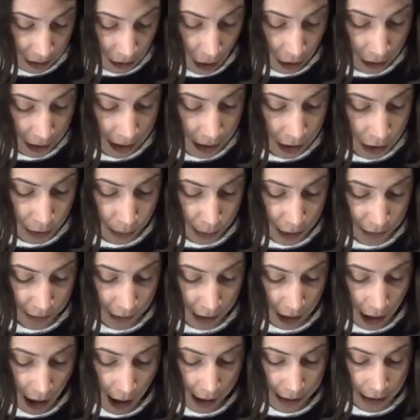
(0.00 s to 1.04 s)
knowledge was
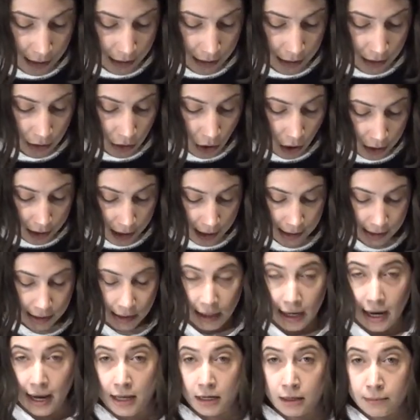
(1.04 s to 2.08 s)
regarded not as
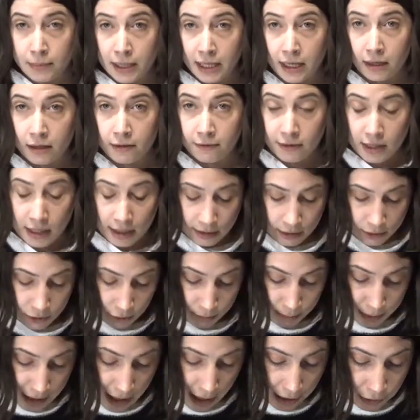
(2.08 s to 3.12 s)
the enemy of these
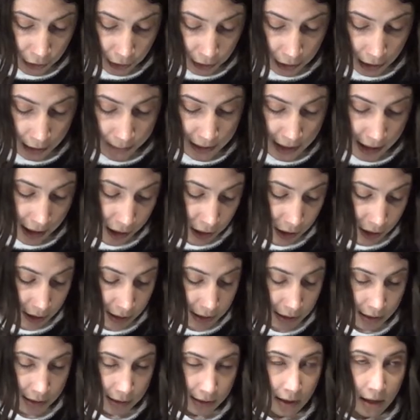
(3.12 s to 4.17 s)
supernatural
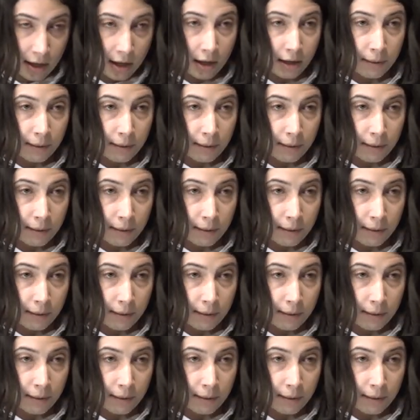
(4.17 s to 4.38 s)
obsessions,